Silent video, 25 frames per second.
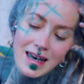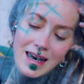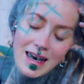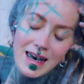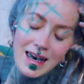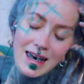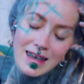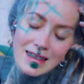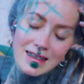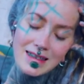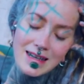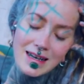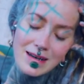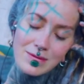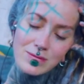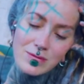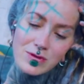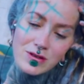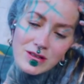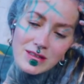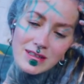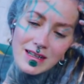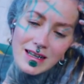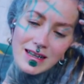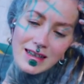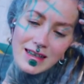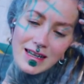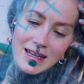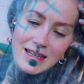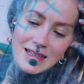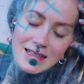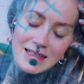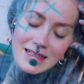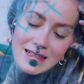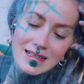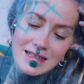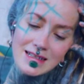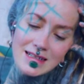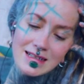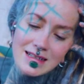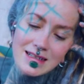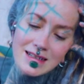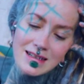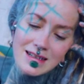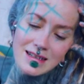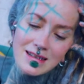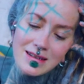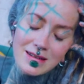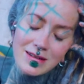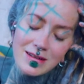And then was at this
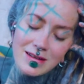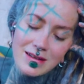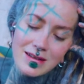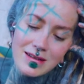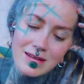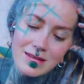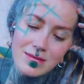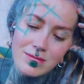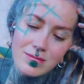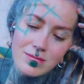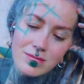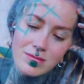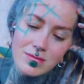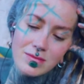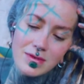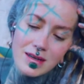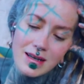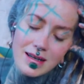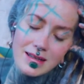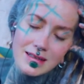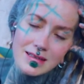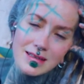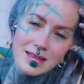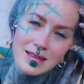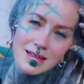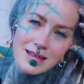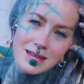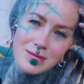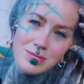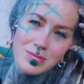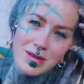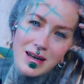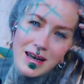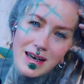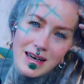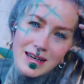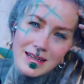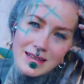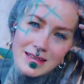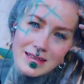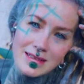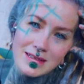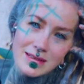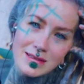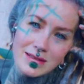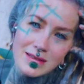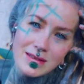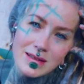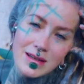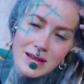nice little
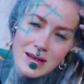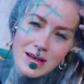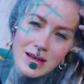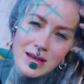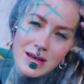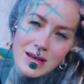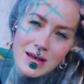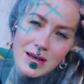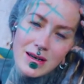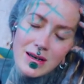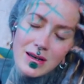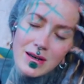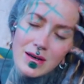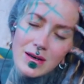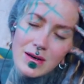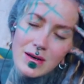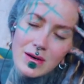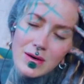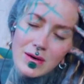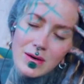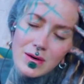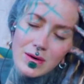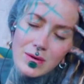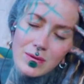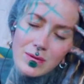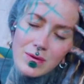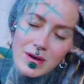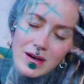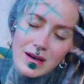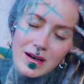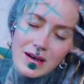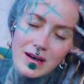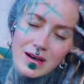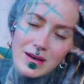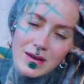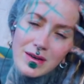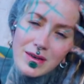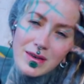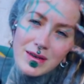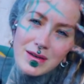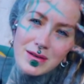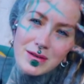place where the